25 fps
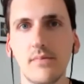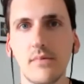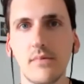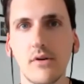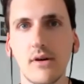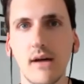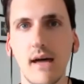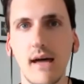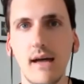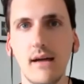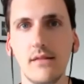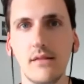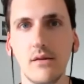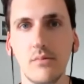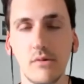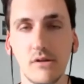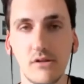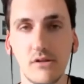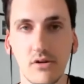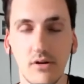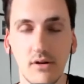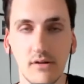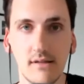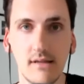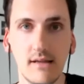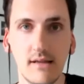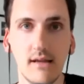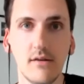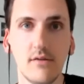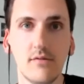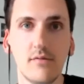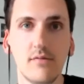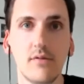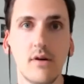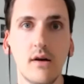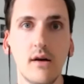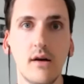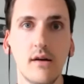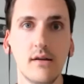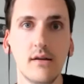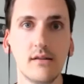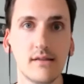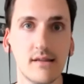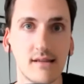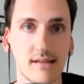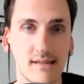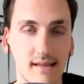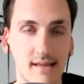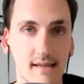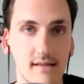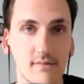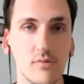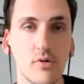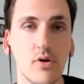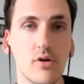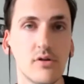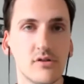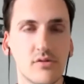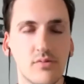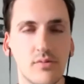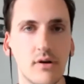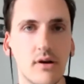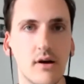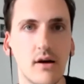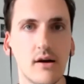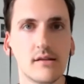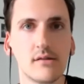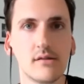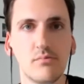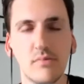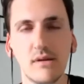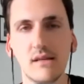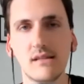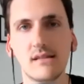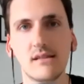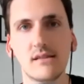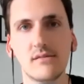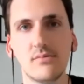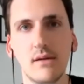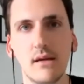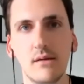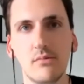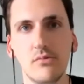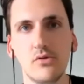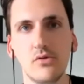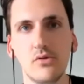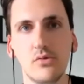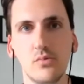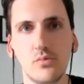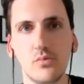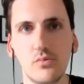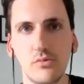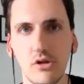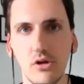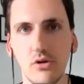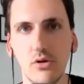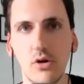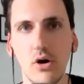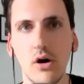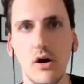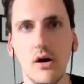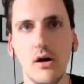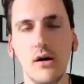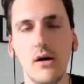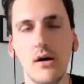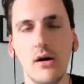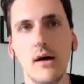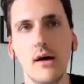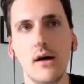Okay. The majority of successful entrepreneurs and business people do not.